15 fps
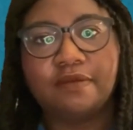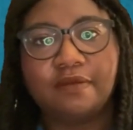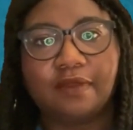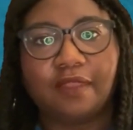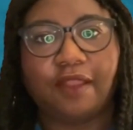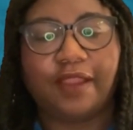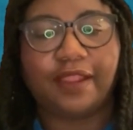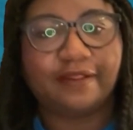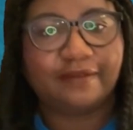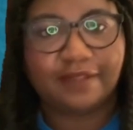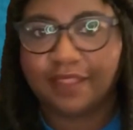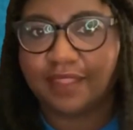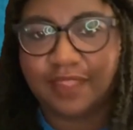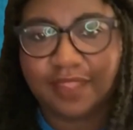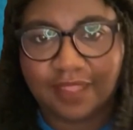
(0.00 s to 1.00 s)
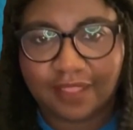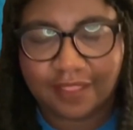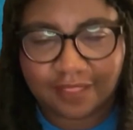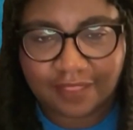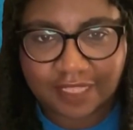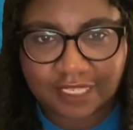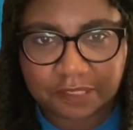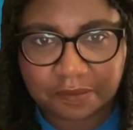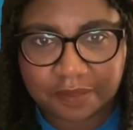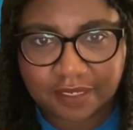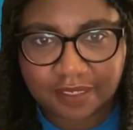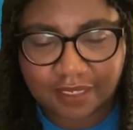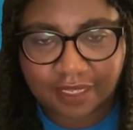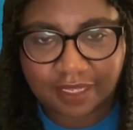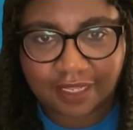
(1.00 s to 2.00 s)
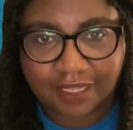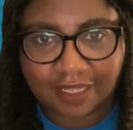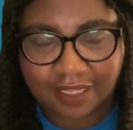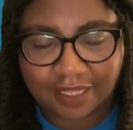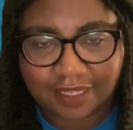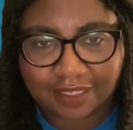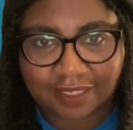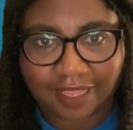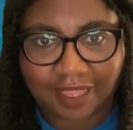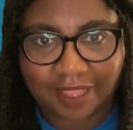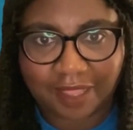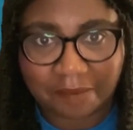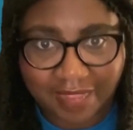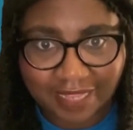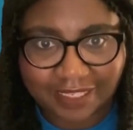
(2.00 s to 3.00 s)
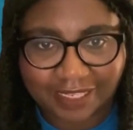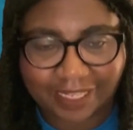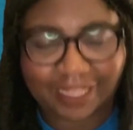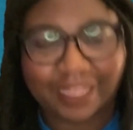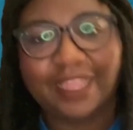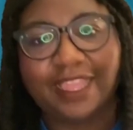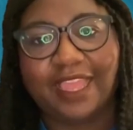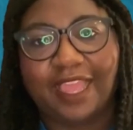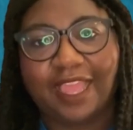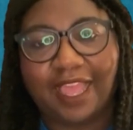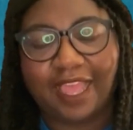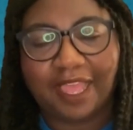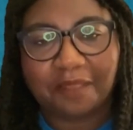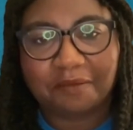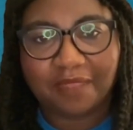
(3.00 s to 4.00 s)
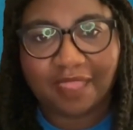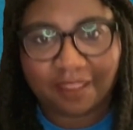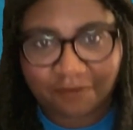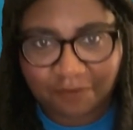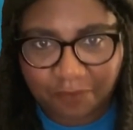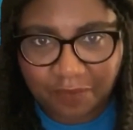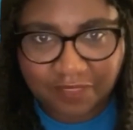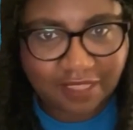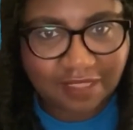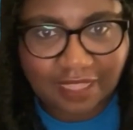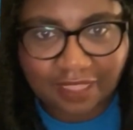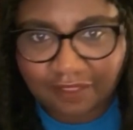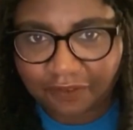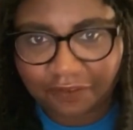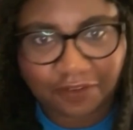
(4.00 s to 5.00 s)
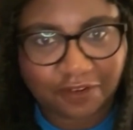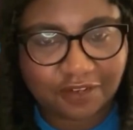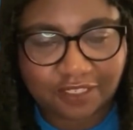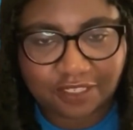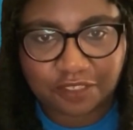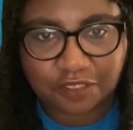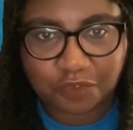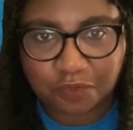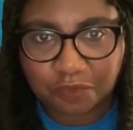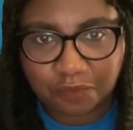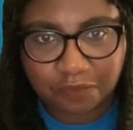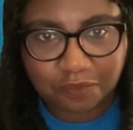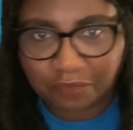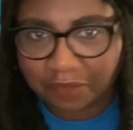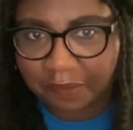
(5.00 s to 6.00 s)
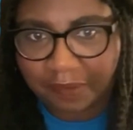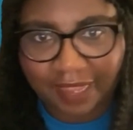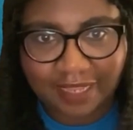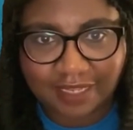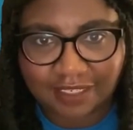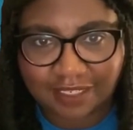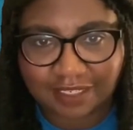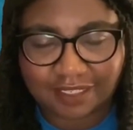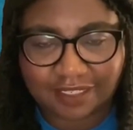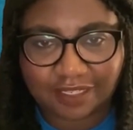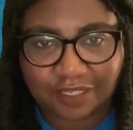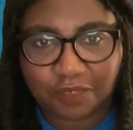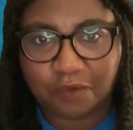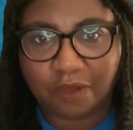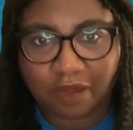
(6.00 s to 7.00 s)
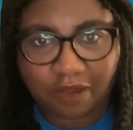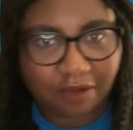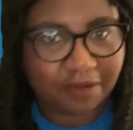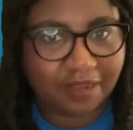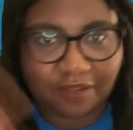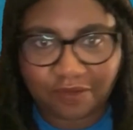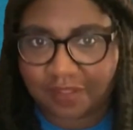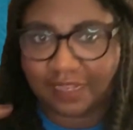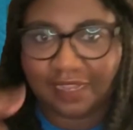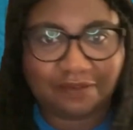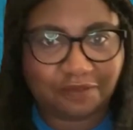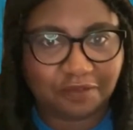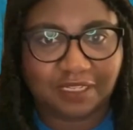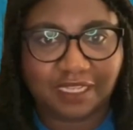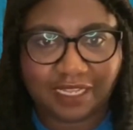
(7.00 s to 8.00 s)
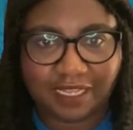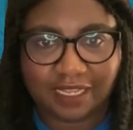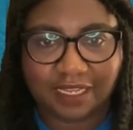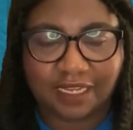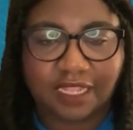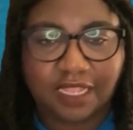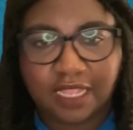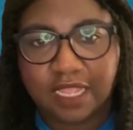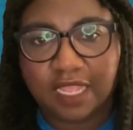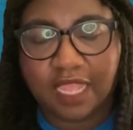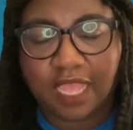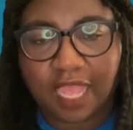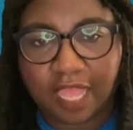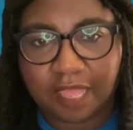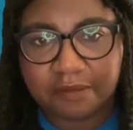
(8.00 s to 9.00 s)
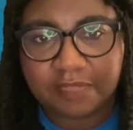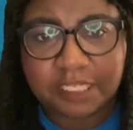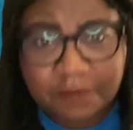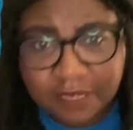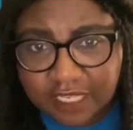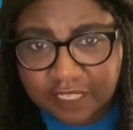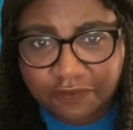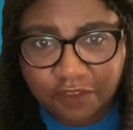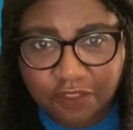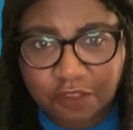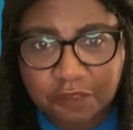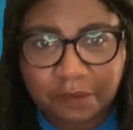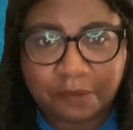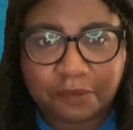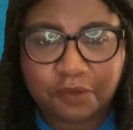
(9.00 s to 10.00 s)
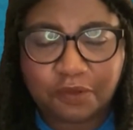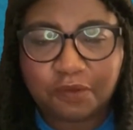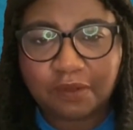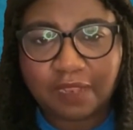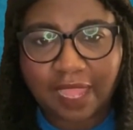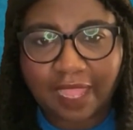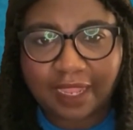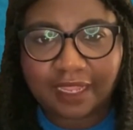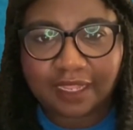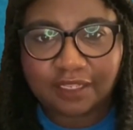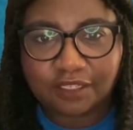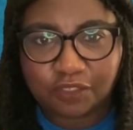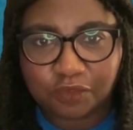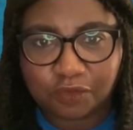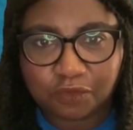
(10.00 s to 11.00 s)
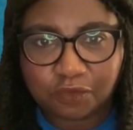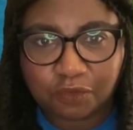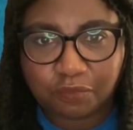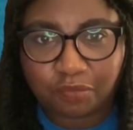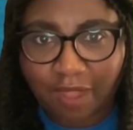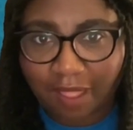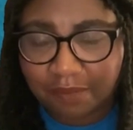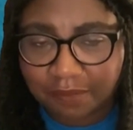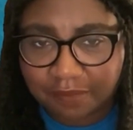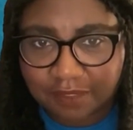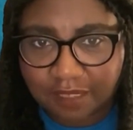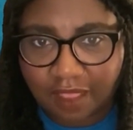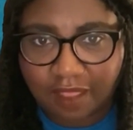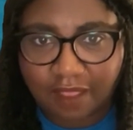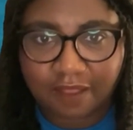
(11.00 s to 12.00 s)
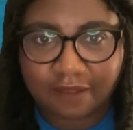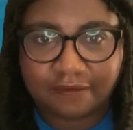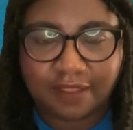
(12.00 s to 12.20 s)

All right, this book is amazing. Within like the first 2-3 pages, you are already on level 10. This book is for those people who like to problem solve.